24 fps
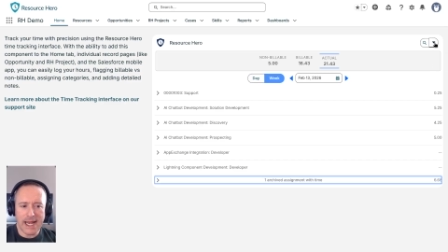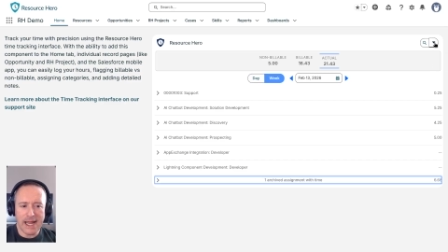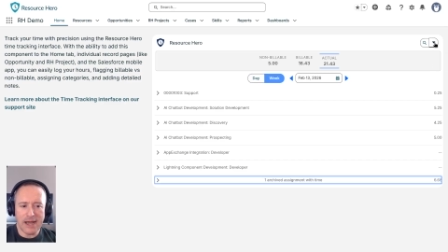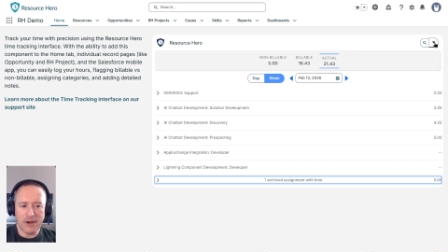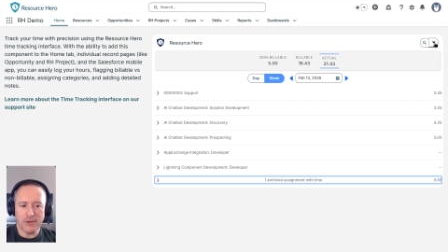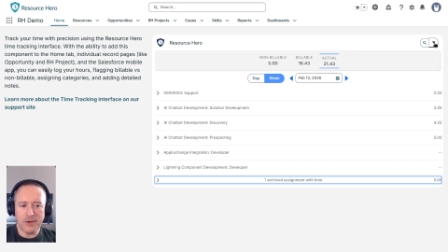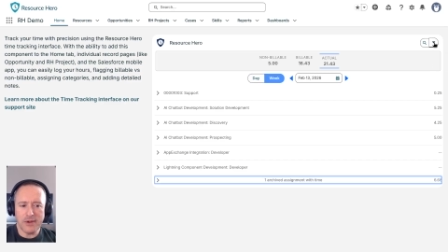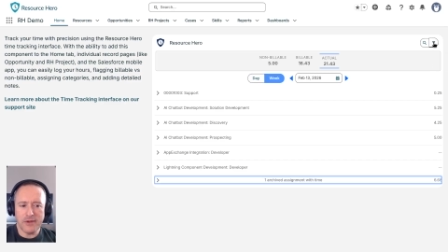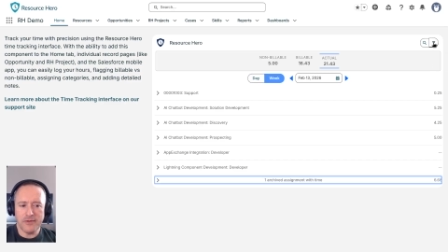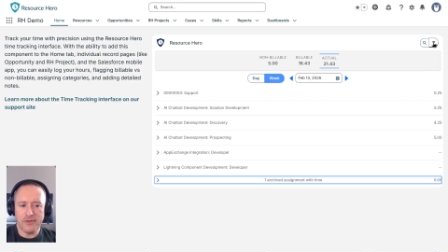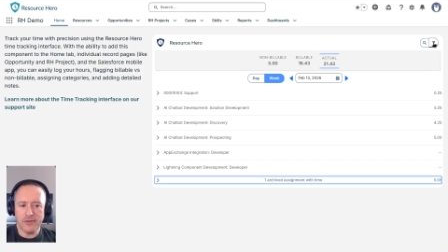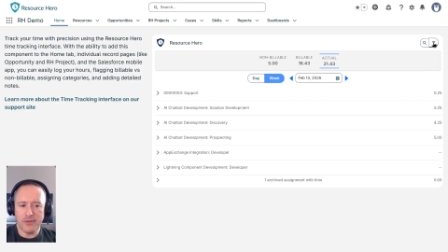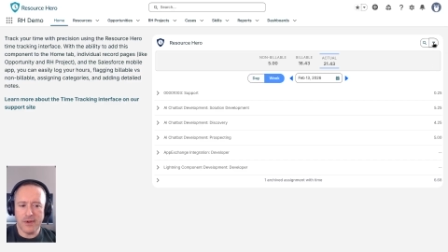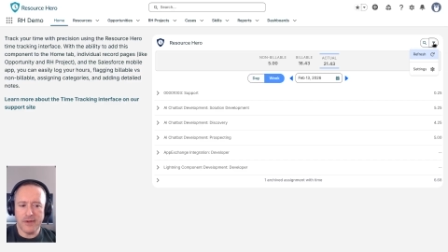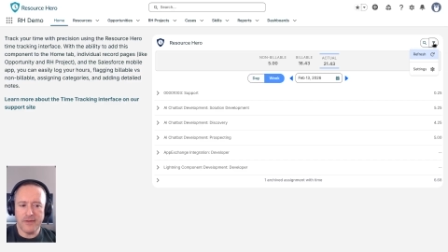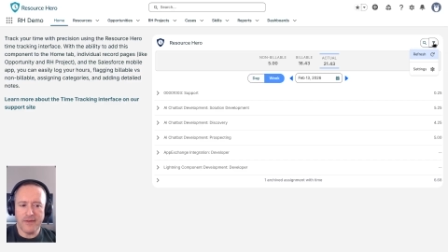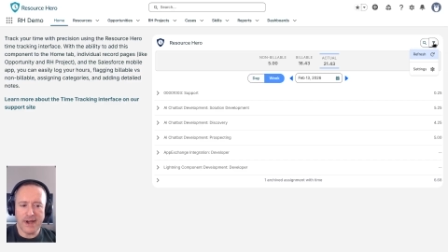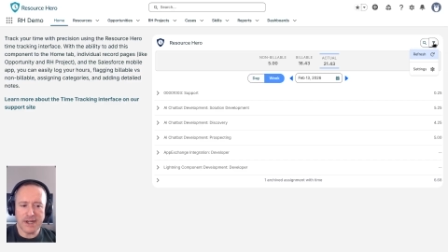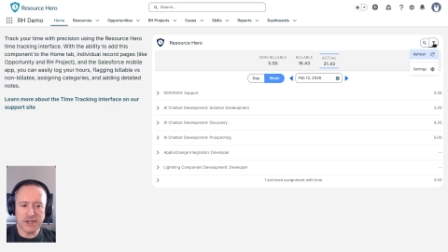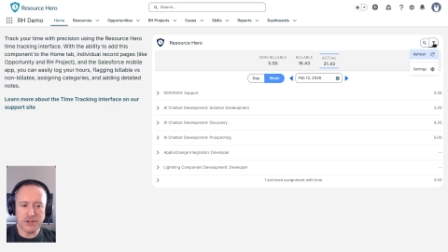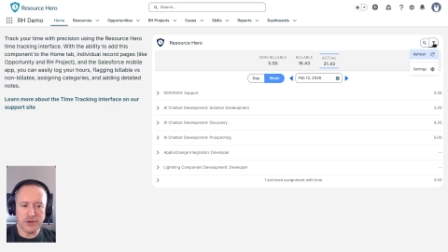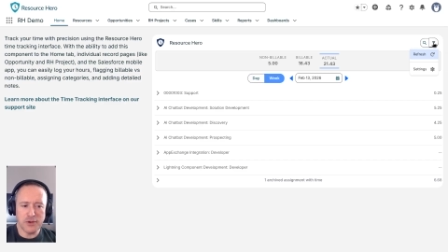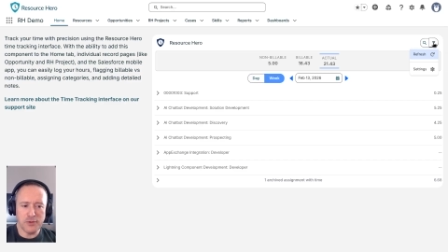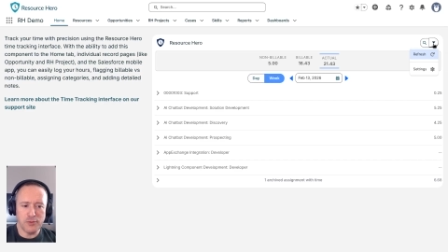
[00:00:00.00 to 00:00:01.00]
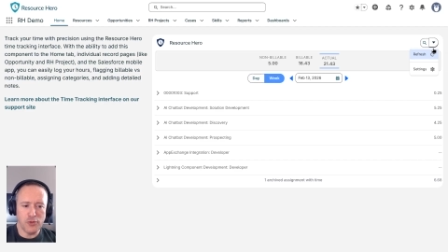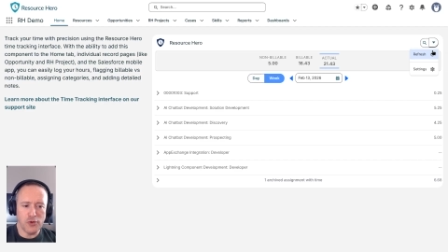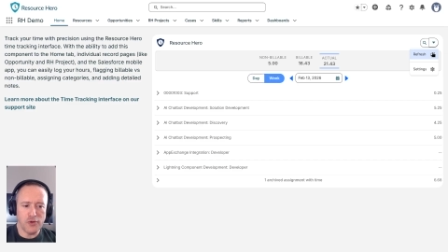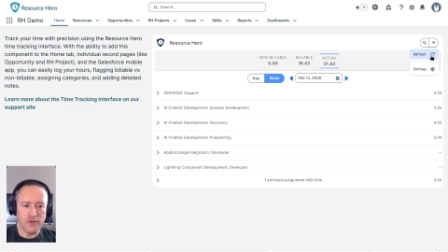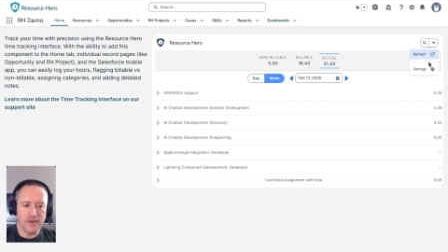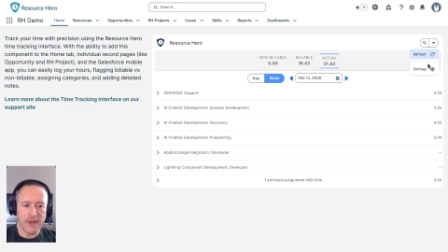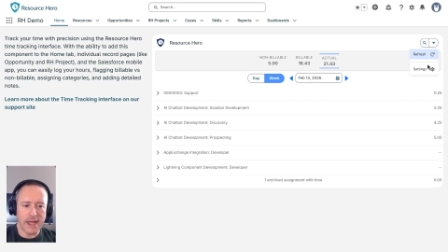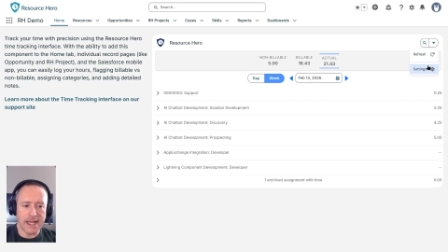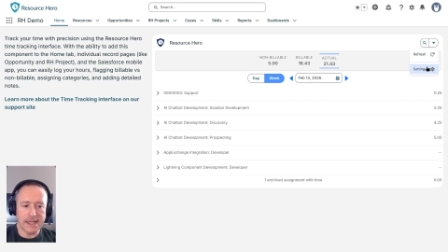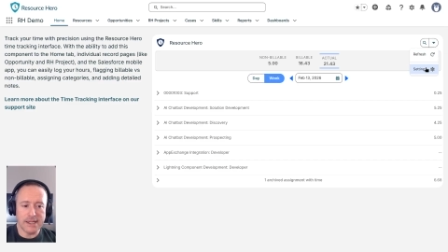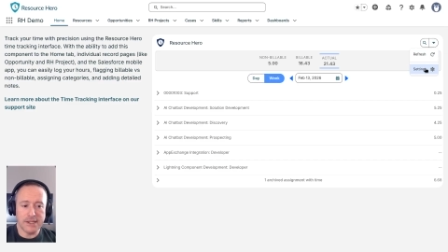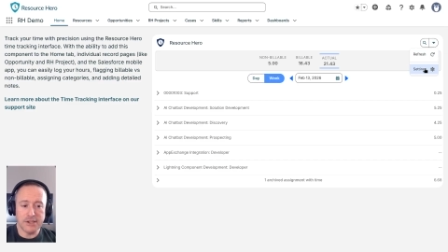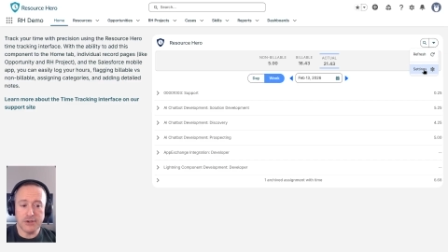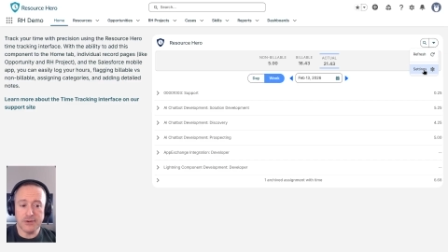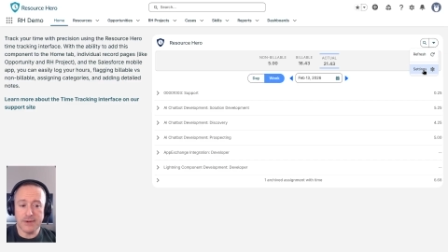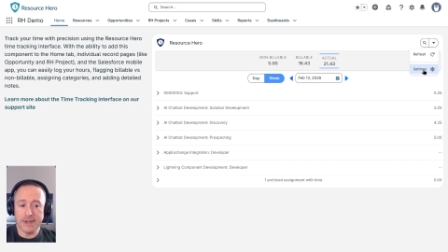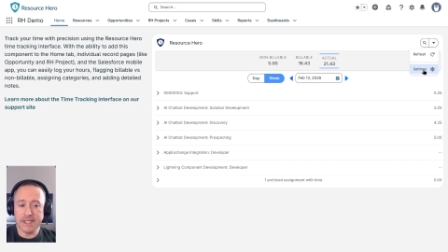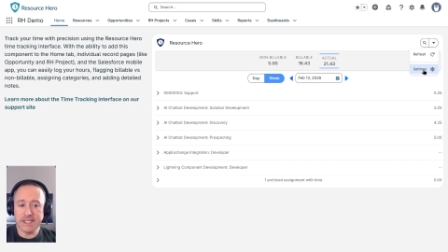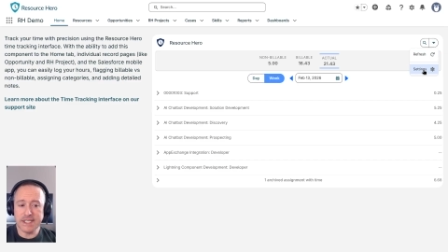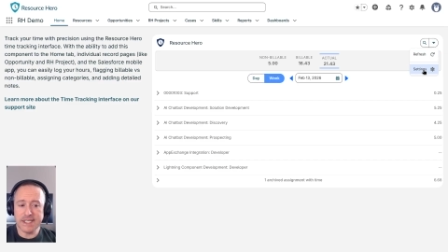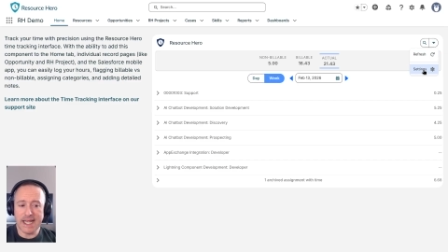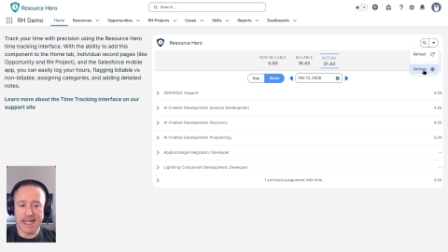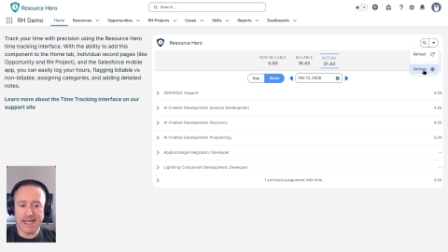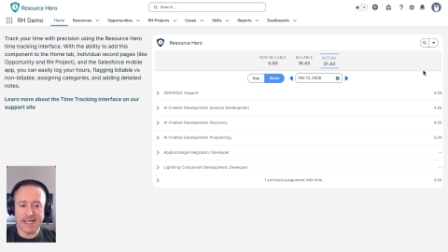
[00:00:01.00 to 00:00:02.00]
now we've actually moved that into
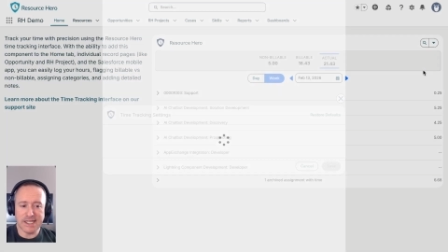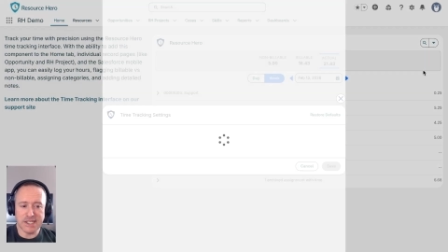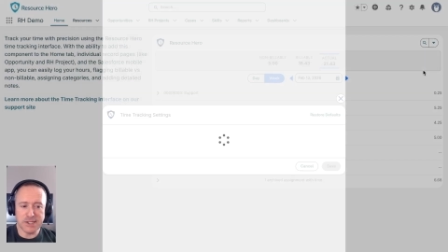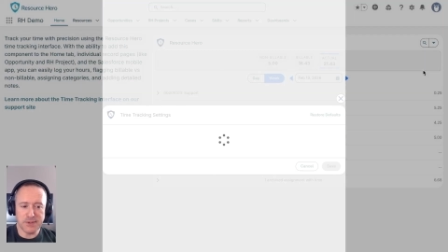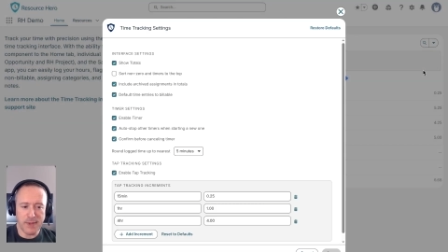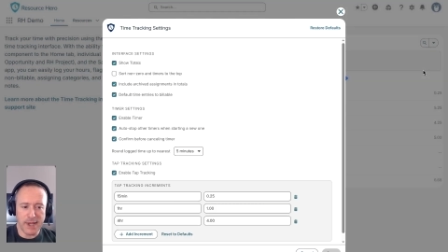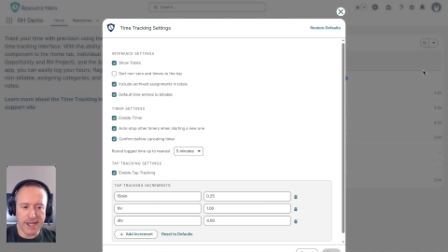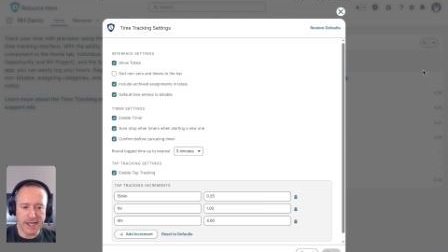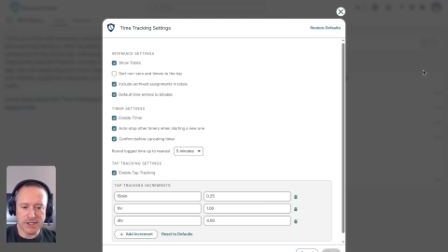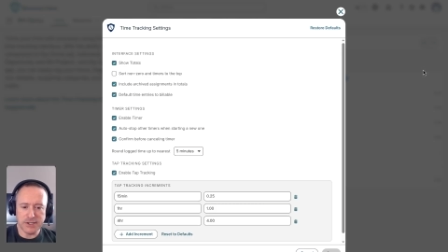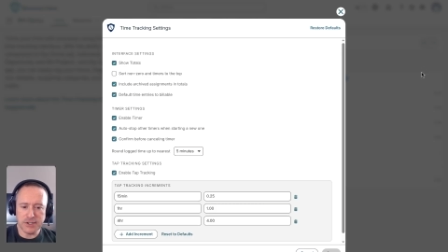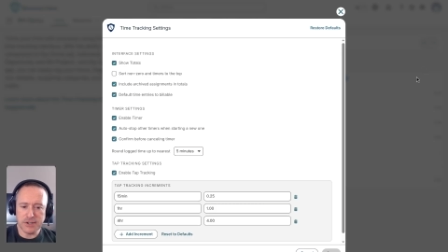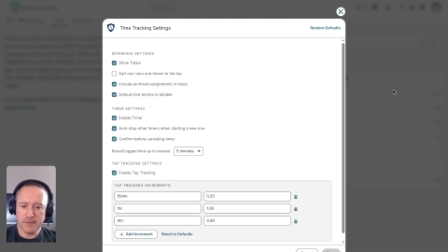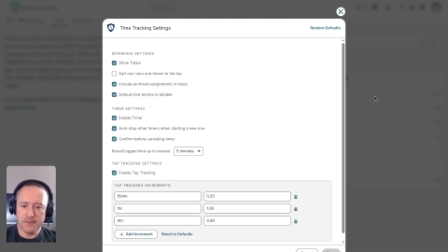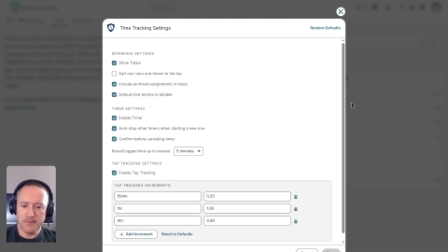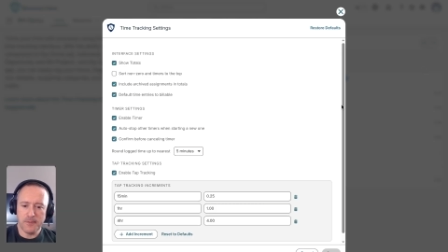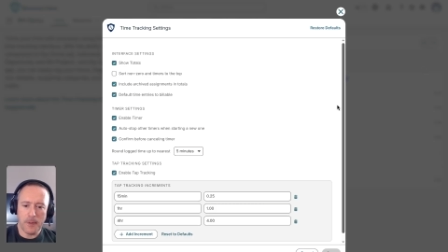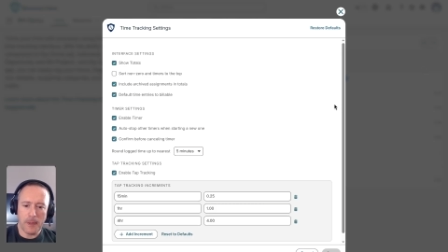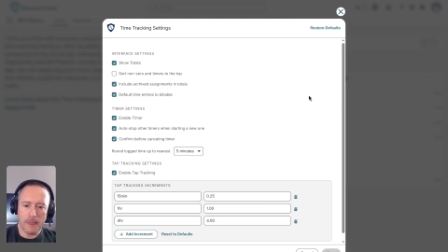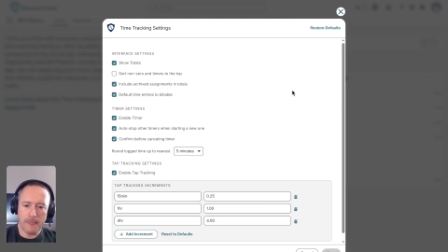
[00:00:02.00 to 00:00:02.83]
a settings page.